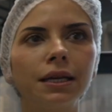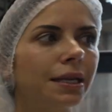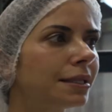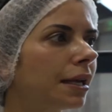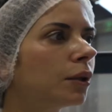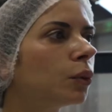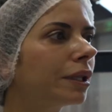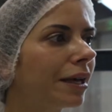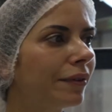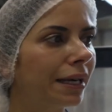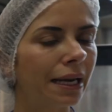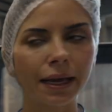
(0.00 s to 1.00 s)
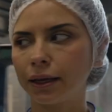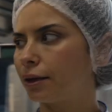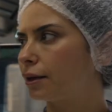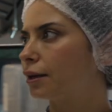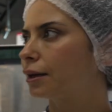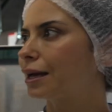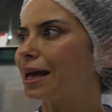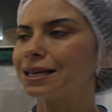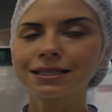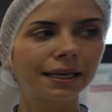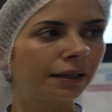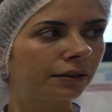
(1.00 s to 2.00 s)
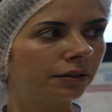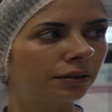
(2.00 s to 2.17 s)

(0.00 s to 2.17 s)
Let's start with every day. Gasket.